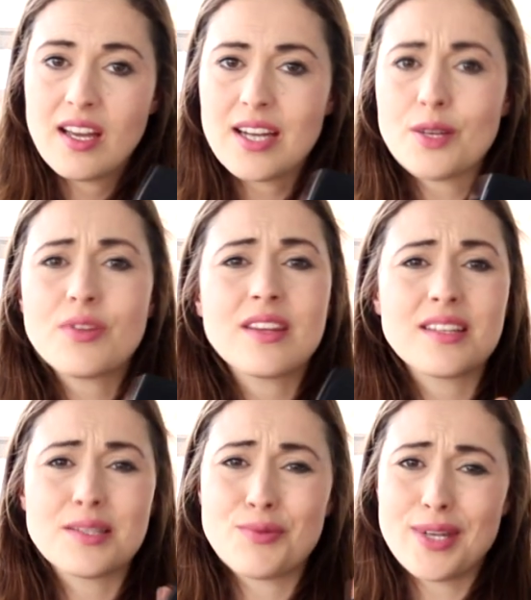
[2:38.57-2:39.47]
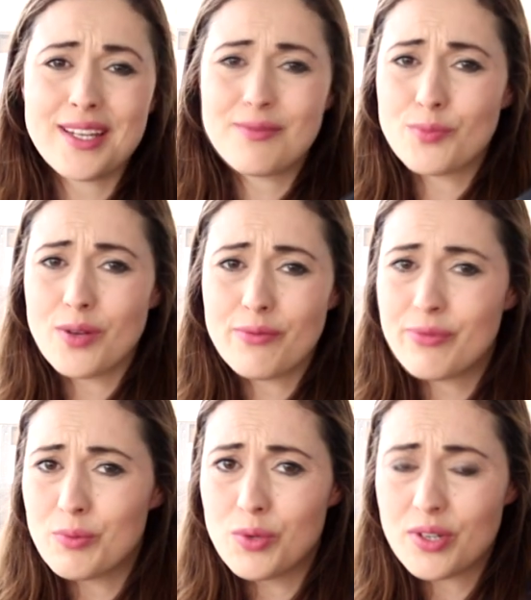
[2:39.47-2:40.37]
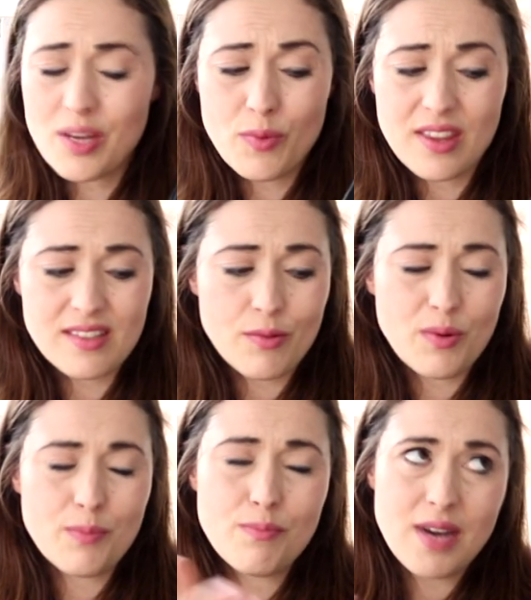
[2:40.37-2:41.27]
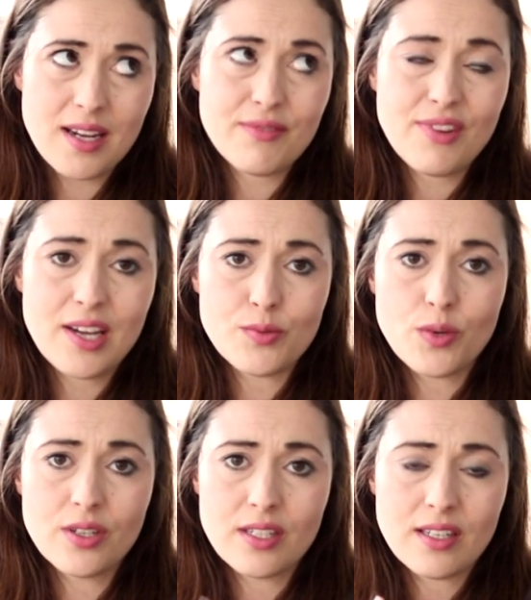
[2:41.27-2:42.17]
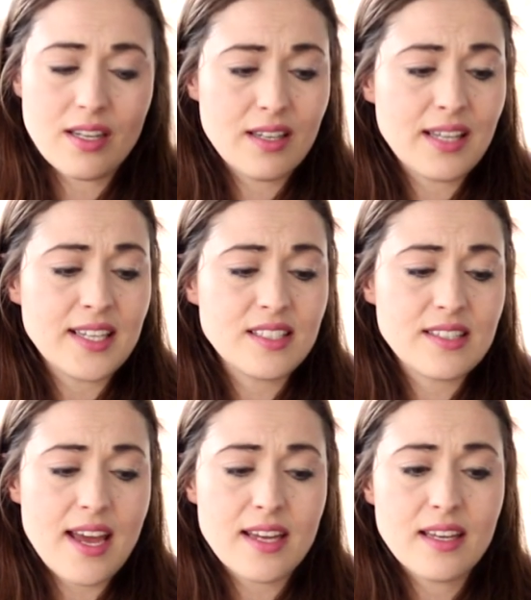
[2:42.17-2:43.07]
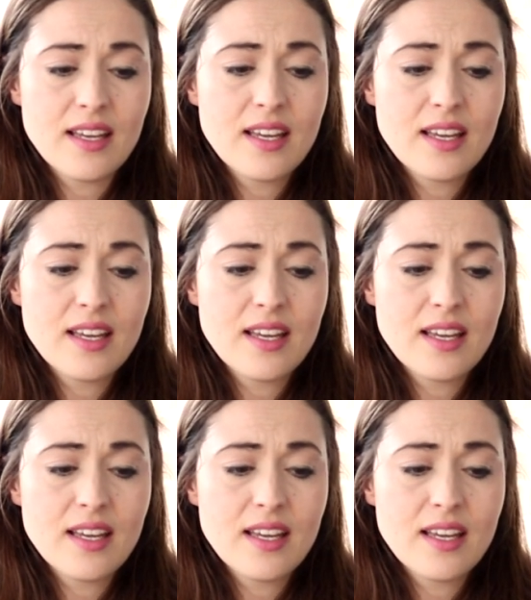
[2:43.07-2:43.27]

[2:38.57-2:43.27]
I don't think this is really one for walking with, so we might find one at a later date.